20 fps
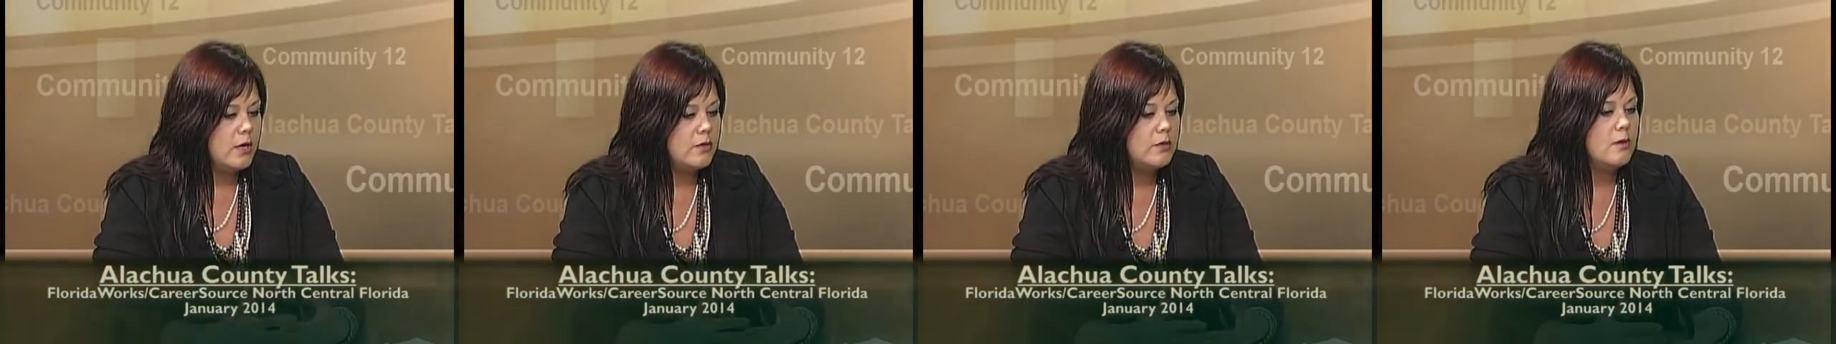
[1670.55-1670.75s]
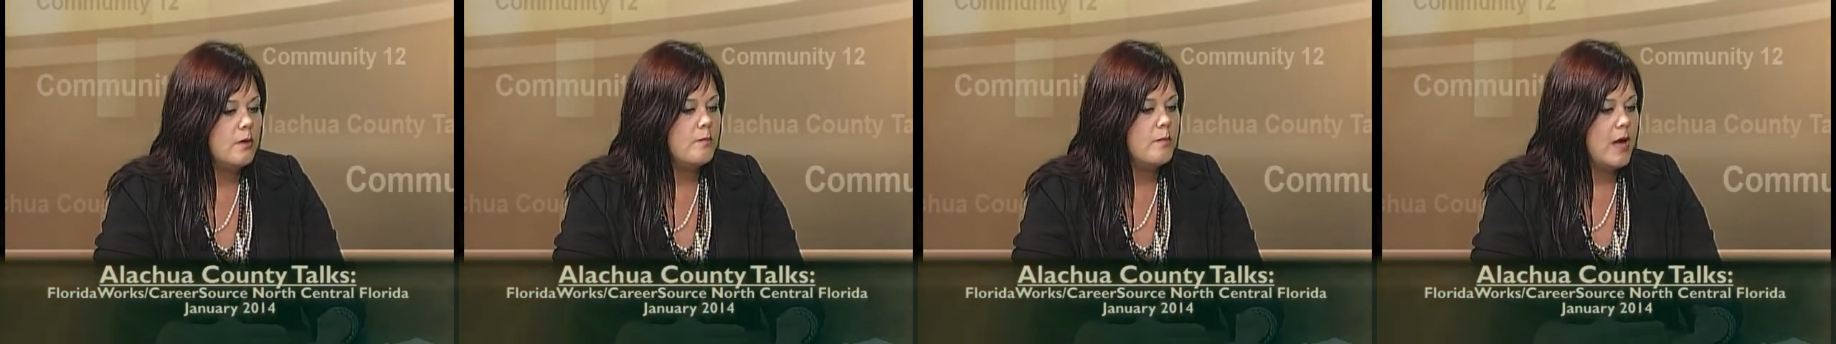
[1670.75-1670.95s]

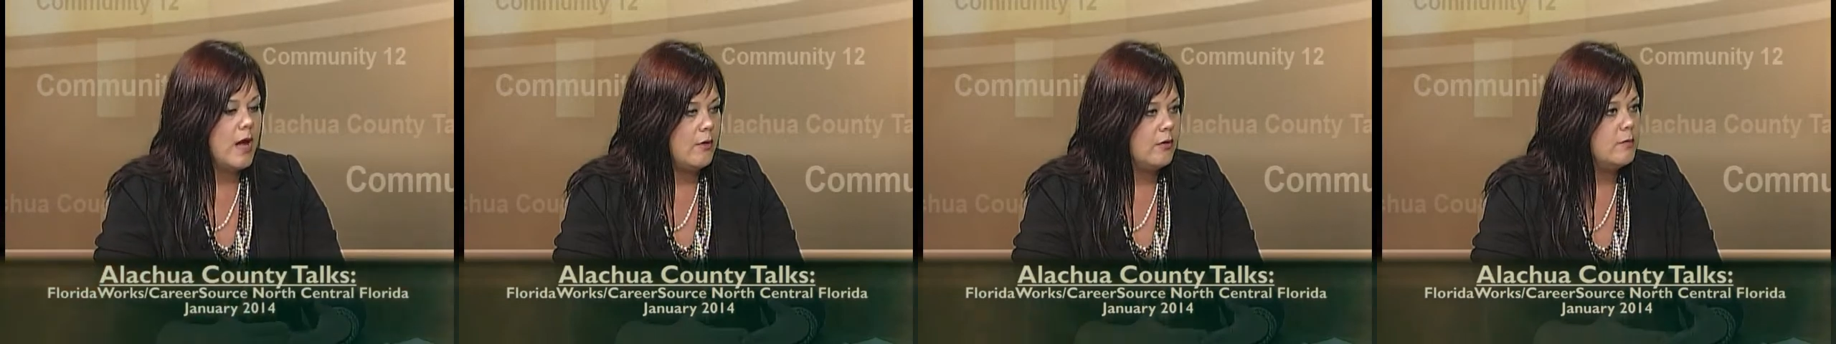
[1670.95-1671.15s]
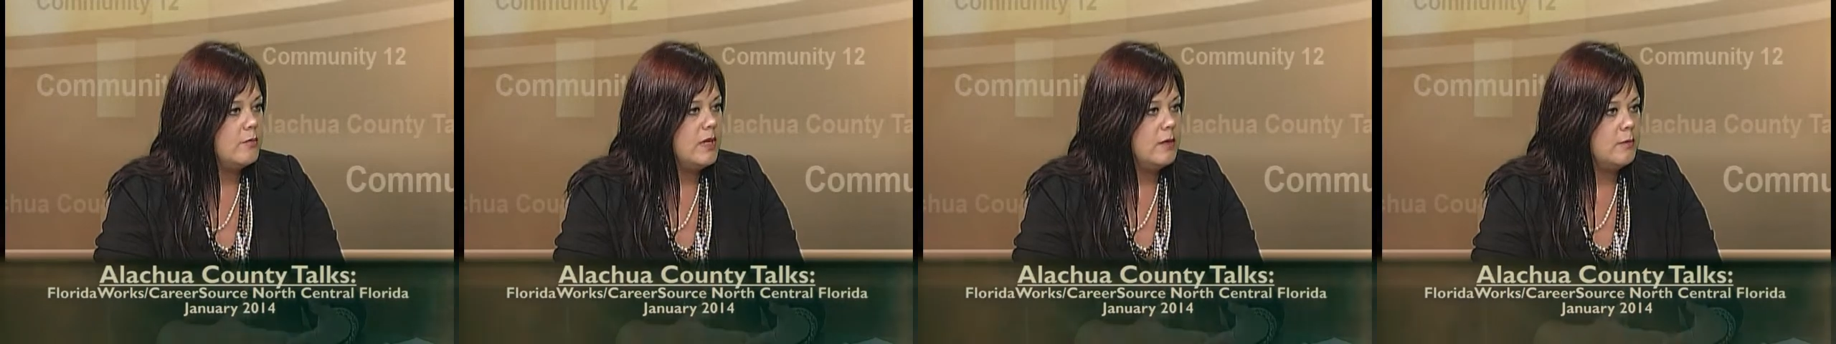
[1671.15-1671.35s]
to
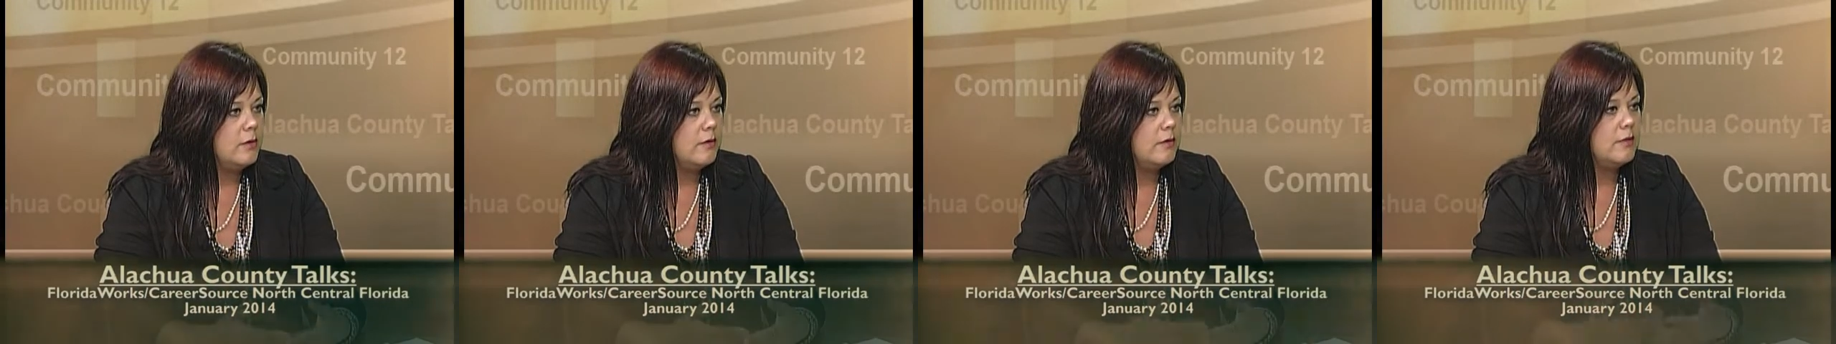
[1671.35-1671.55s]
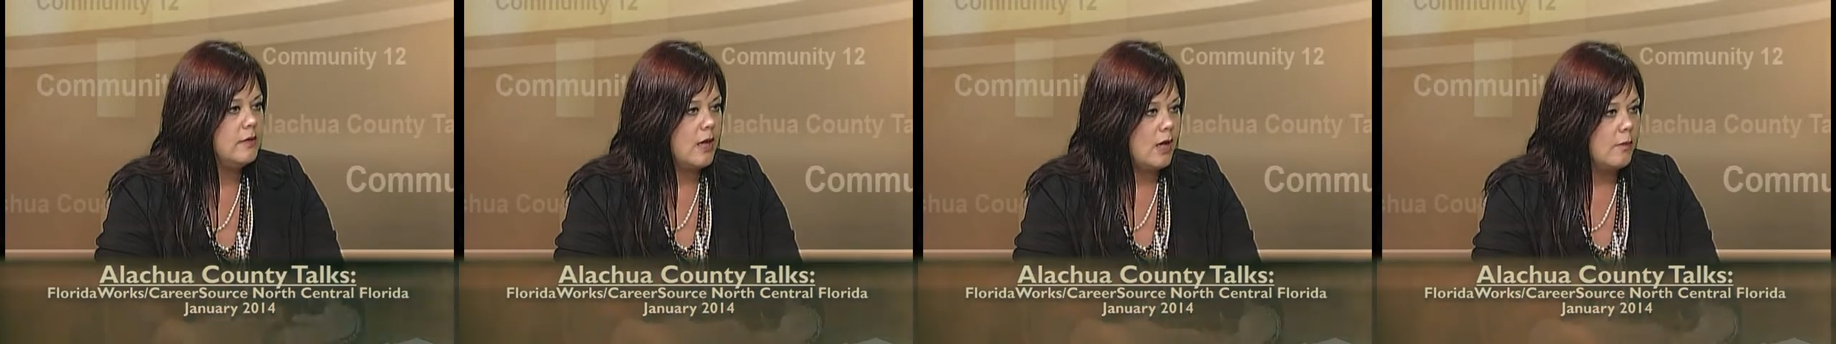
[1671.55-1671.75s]
empower
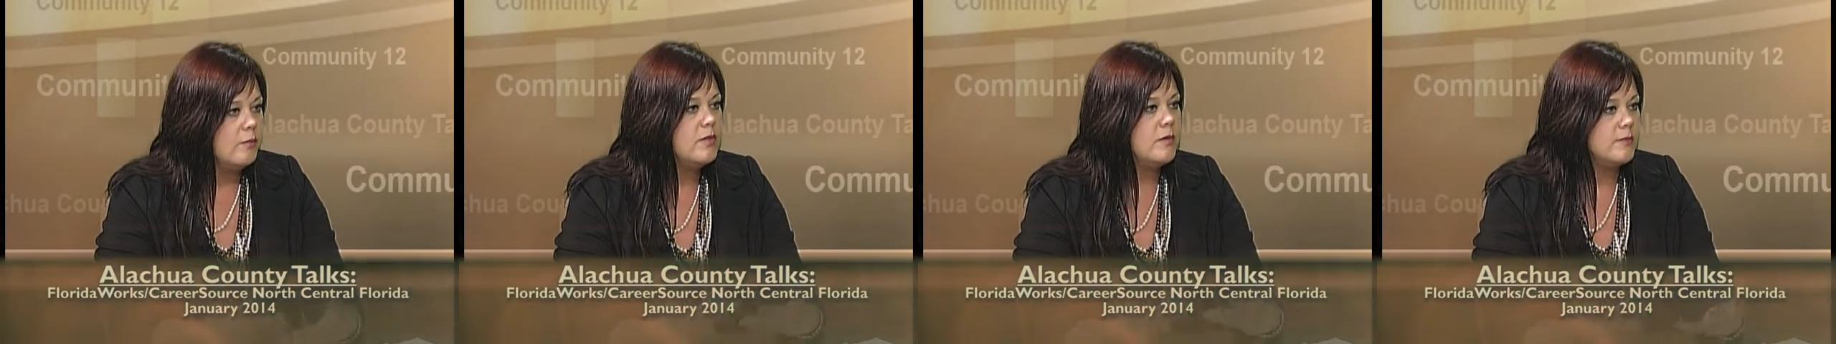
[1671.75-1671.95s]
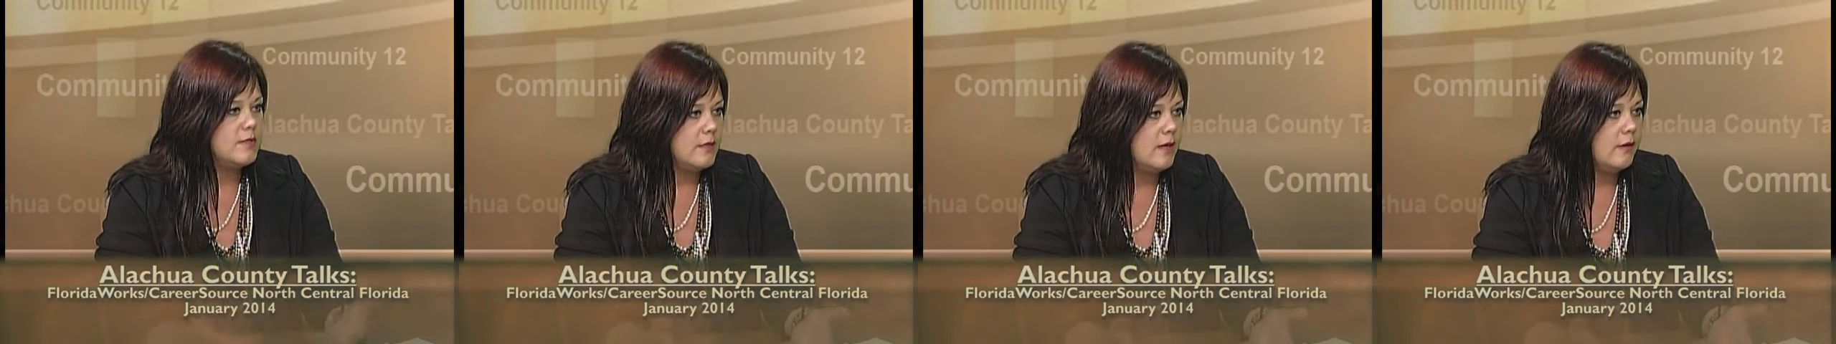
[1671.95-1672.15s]
people to help
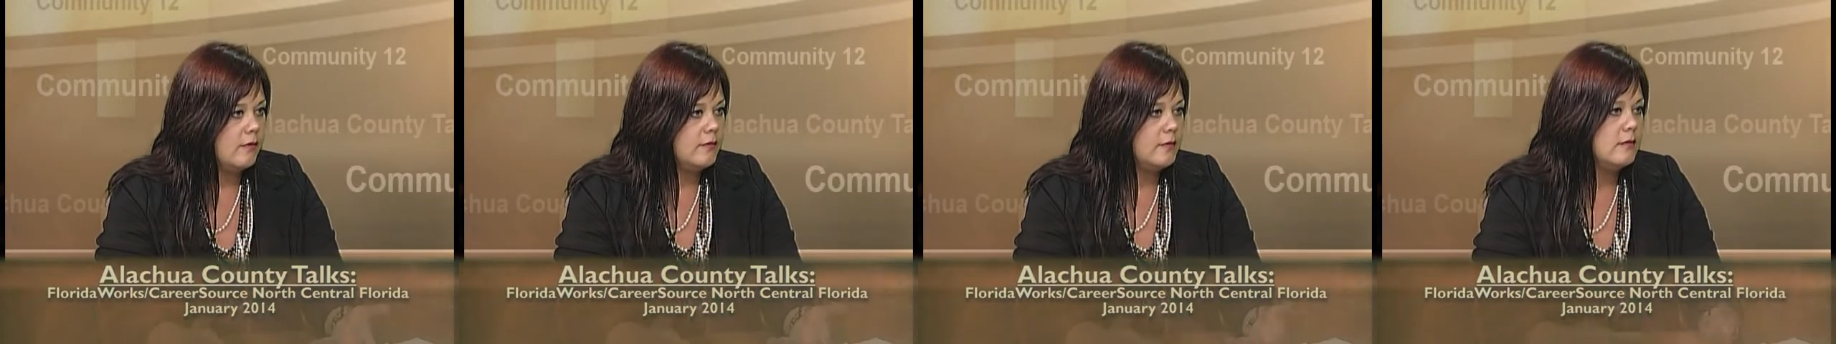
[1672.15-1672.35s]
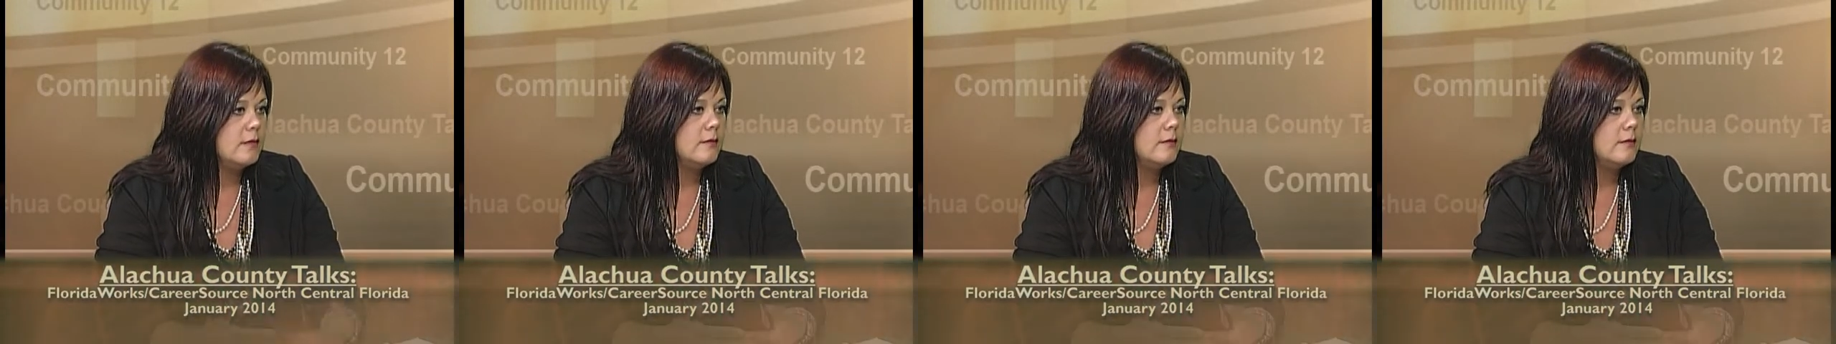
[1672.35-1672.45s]
themselves.